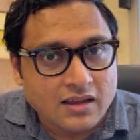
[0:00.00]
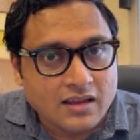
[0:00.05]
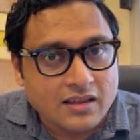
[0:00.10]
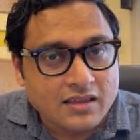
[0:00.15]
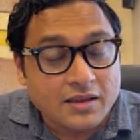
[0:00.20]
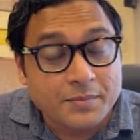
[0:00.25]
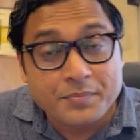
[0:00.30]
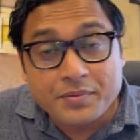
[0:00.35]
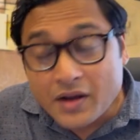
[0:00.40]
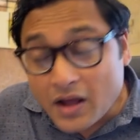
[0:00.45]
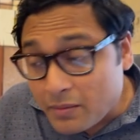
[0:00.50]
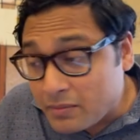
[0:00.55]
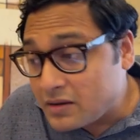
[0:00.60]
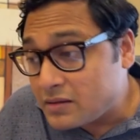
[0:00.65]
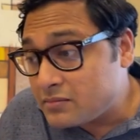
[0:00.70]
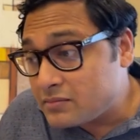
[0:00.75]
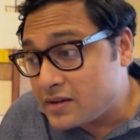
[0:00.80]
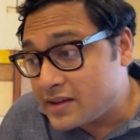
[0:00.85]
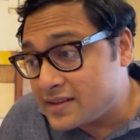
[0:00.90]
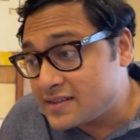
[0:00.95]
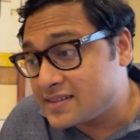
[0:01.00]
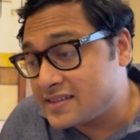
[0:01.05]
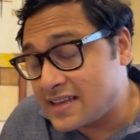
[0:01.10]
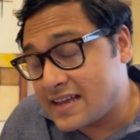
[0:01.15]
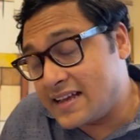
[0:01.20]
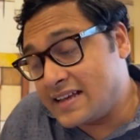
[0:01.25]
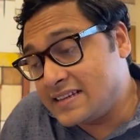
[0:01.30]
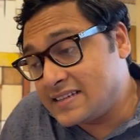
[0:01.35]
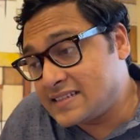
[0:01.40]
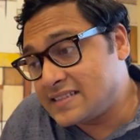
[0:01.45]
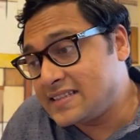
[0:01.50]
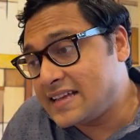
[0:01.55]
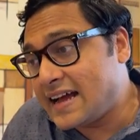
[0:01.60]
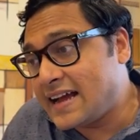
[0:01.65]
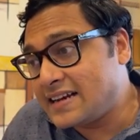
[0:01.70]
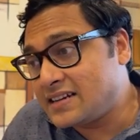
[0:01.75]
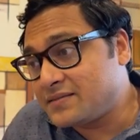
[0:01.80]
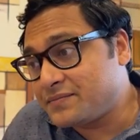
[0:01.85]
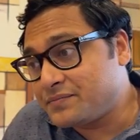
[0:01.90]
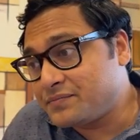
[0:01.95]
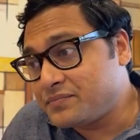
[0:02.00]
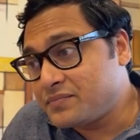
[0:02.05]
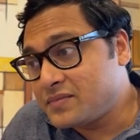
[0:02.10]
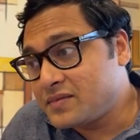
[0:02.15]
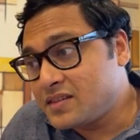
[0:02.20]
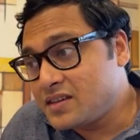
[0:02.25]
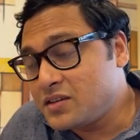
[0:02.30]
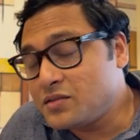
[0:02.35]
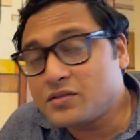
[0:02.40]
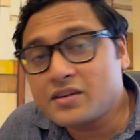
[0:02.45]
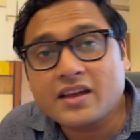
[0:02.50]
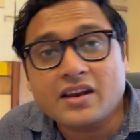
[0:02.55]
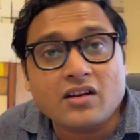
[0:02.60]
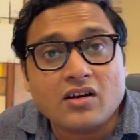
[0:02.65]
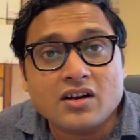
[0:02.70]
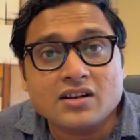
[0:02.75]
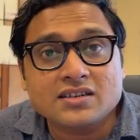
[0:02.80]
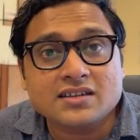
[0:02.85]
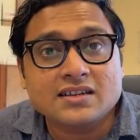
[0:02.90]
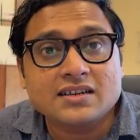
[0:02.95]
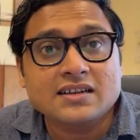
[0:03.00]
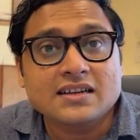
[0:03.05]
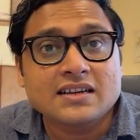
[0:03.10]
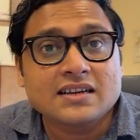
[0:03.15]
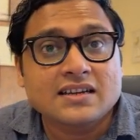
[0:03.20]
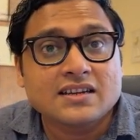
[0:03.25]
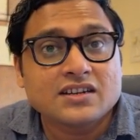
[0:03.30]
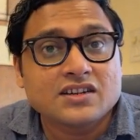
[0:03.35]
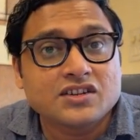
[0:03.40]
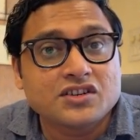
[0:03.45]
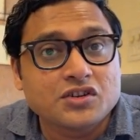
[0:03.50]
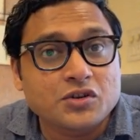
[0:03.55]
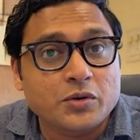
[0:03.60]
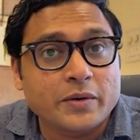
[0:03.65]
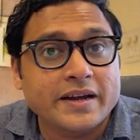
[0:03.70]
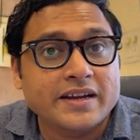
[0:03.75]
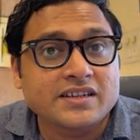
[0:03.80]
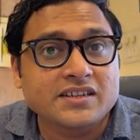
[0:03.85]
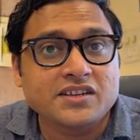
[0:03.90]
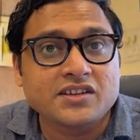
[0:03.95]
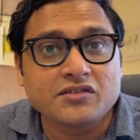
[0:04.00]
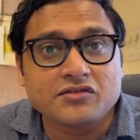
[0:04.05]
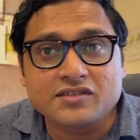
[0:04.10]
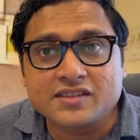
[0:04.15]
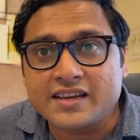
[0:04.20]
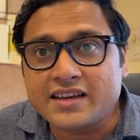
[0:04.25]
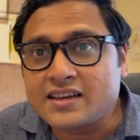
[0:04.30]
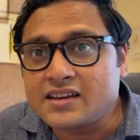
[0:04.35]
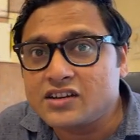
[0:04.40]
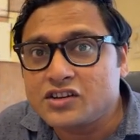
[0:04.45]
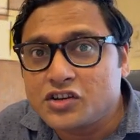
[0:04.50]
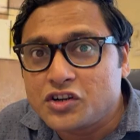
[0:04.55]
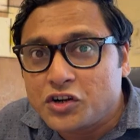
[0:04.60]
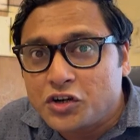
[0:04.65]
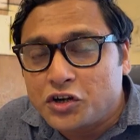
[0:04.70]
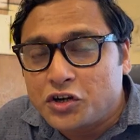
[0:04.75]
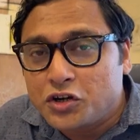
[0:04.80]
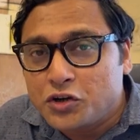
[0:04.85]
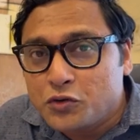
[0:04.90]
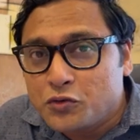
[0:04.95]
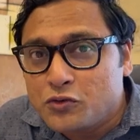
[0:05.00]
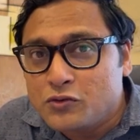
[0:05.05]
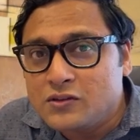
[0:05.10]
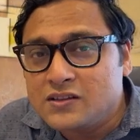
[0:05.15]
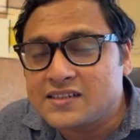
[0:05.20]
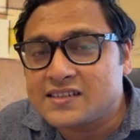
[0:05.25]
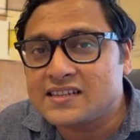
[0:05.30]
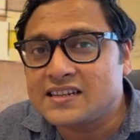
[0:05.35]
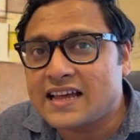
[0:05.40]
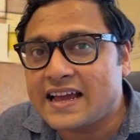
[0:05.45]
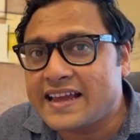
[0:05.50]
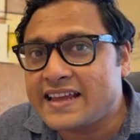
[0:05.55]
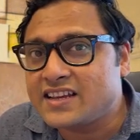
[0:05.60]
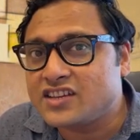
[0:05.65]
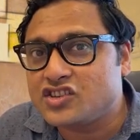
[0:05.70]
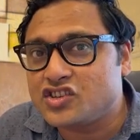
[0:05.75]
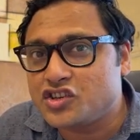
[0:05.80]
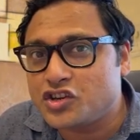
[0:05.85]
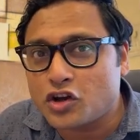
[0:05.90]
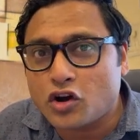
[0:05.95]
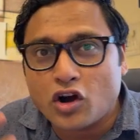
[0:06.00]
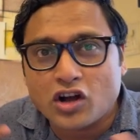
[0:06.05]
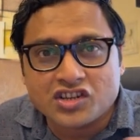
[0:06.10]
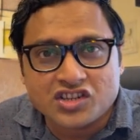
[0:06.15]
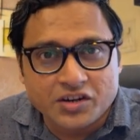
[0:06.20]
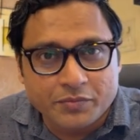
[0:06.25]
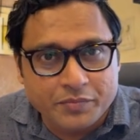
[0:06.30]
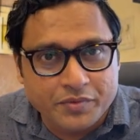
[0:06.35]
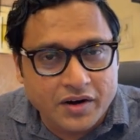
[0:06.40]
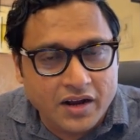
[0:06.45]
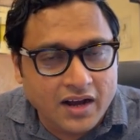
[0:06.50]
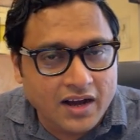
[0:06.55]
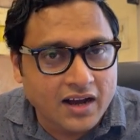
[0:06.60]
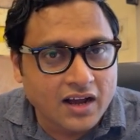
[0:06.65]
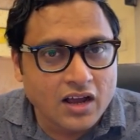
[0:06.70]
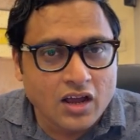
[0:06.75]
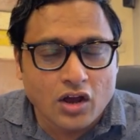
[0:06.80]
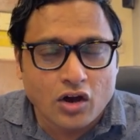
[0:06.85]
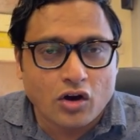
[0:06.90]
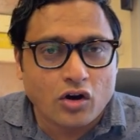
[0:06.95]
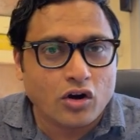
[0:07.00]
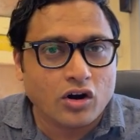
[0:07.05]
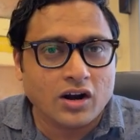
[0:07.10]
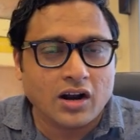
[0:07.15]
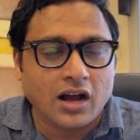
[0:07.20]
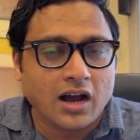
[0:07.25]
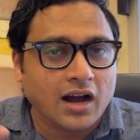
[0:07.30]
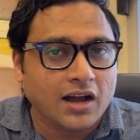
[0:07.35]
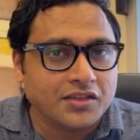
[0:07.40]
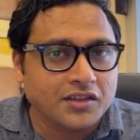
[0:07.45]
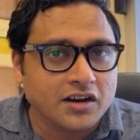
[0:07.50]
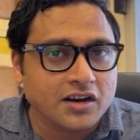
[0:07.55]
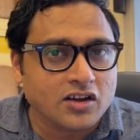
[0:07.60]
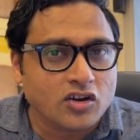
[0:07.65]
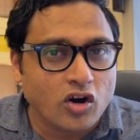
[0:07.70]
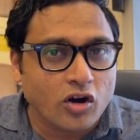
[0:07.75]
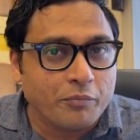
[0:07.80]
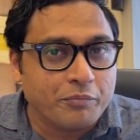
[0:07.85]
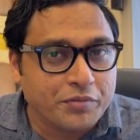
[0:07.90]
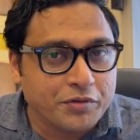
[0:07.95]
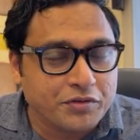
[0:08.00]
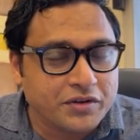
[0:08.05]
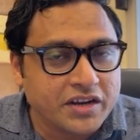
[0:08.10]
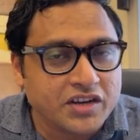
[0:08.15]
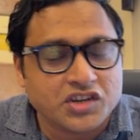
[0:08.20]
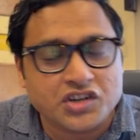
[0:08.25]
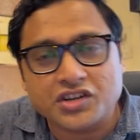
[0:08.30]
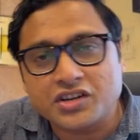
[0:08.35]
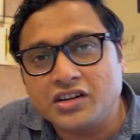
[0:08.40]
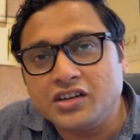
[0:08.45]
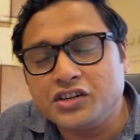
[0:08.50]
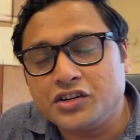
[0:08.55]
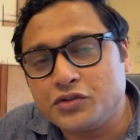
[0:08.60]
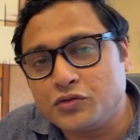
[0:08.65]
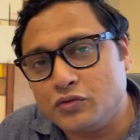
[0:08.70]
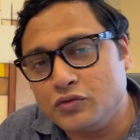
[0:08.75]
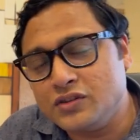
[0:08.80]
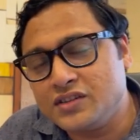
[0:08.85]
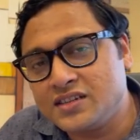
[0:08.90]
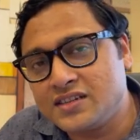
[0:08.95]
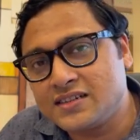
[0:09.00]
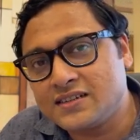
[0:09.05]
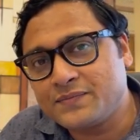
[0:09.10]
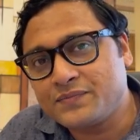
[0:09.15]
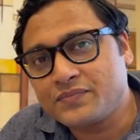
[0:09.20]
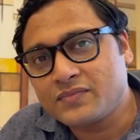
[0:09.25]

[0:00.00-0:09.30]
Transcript: The problem is this, that you cannot do it using tools like GeoGebra or other computational tools